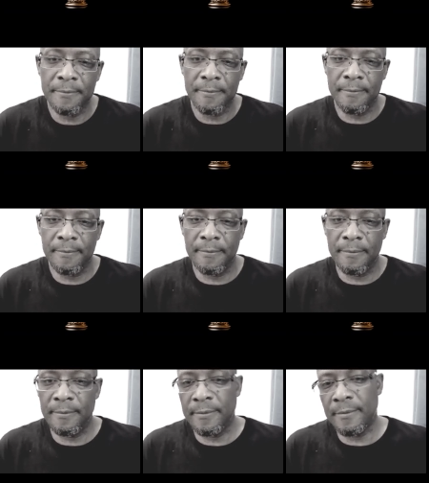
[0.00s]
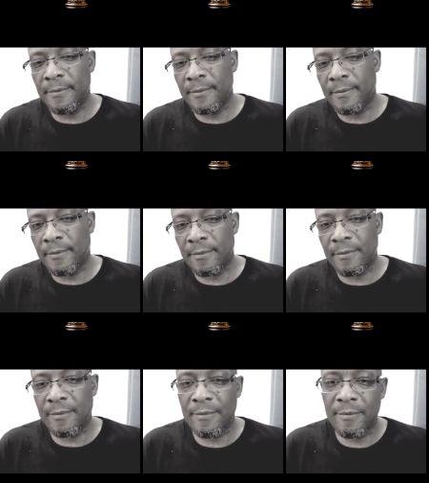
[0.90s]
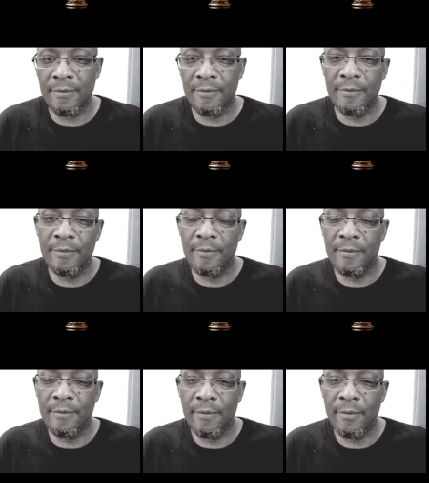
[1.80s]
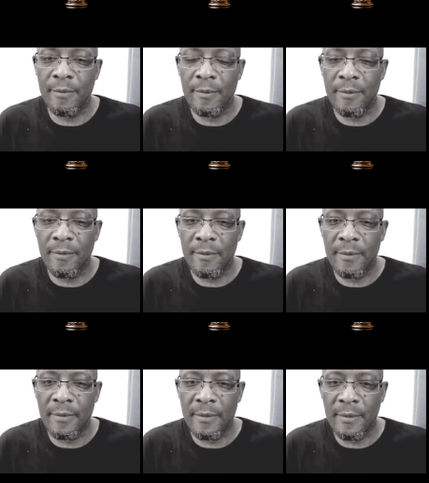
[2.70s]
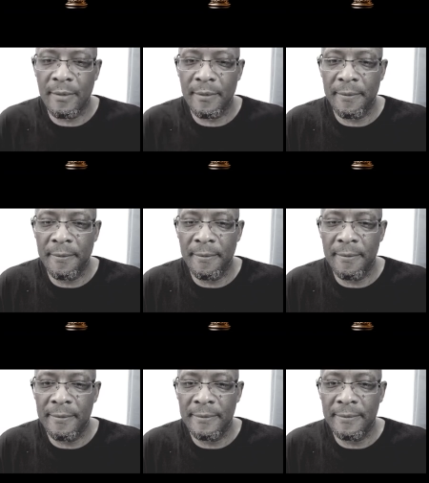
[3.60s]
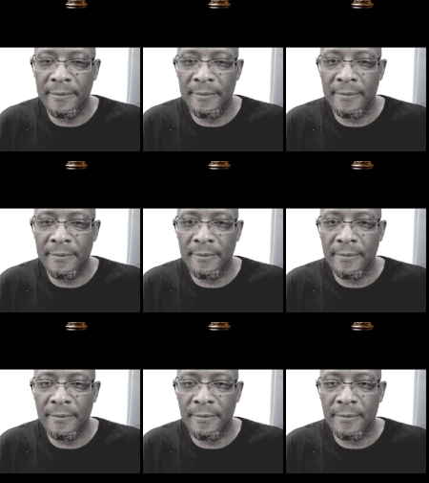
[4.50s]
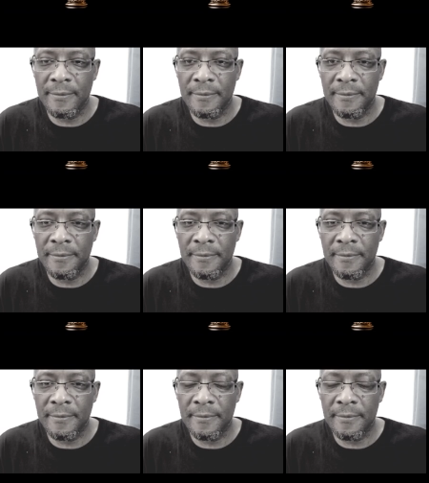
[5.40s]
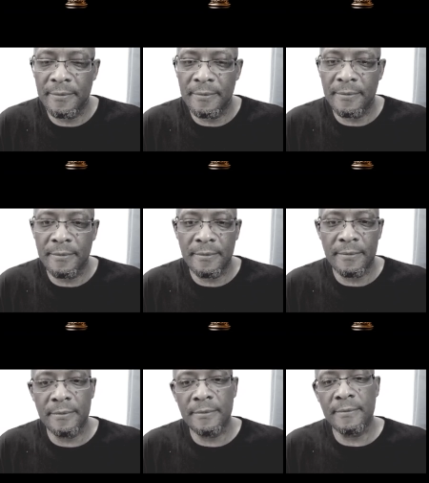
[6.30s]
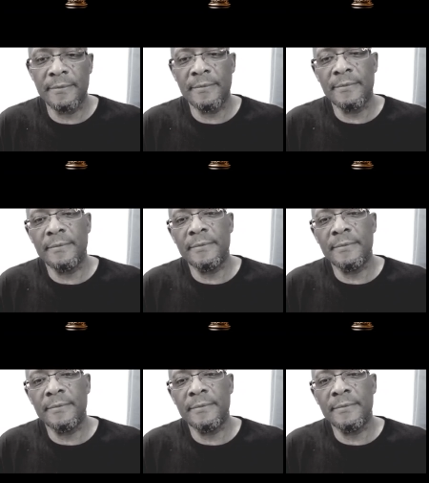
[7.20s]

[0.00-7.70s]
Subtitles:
(no one is talking)